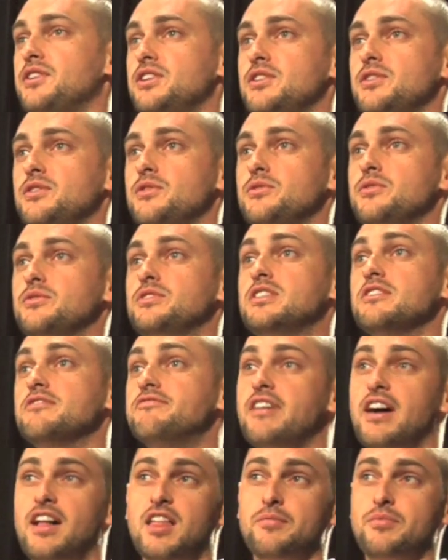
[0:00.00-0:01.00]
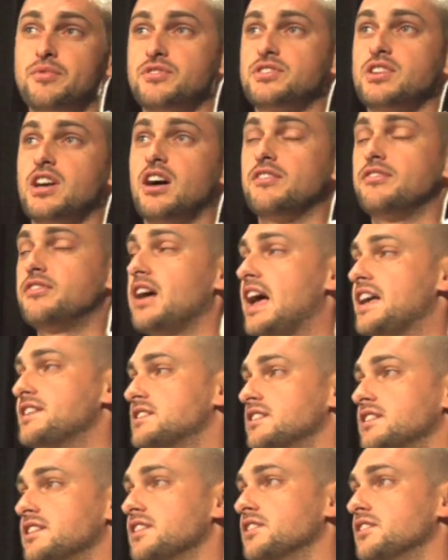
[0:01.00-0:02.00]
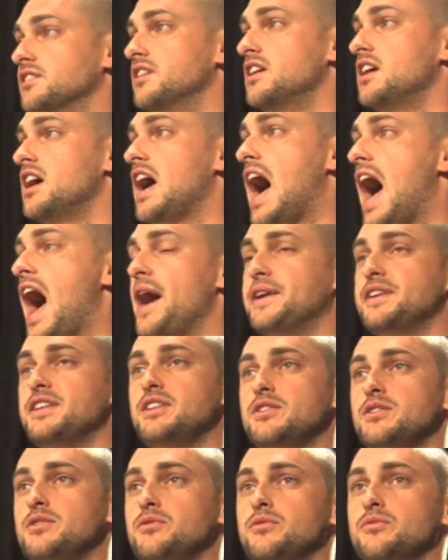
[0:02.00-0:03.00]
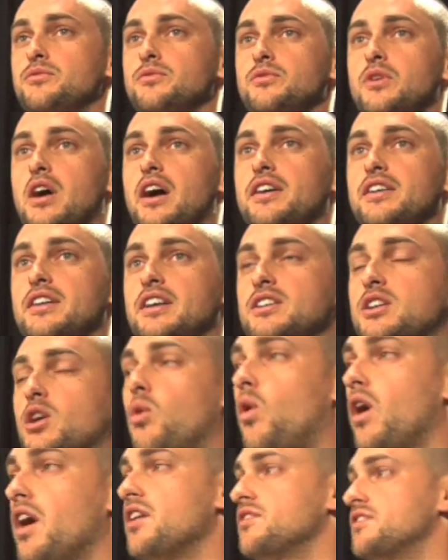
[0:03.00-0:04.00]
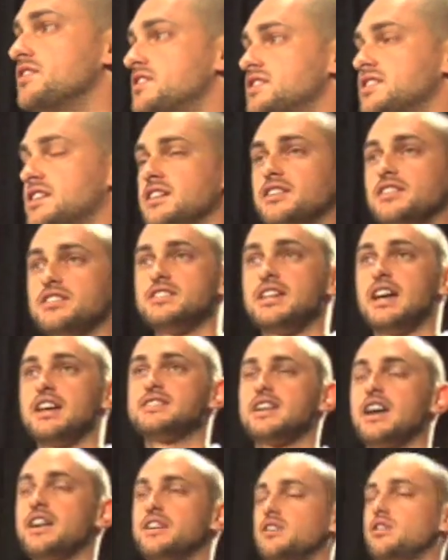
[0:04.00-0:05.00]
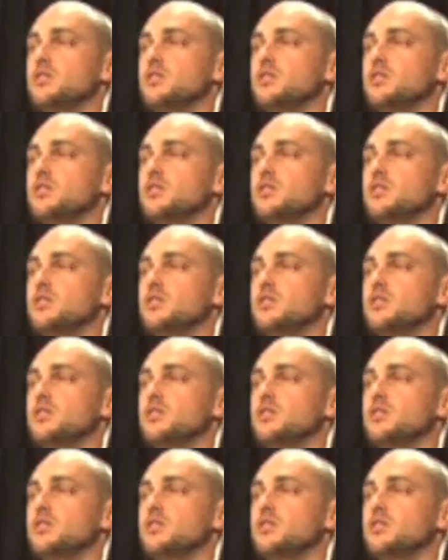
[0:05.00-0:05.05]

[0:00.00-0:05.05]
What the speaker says: do you develop yourself as a leader? How do you acquire the skill sets? How do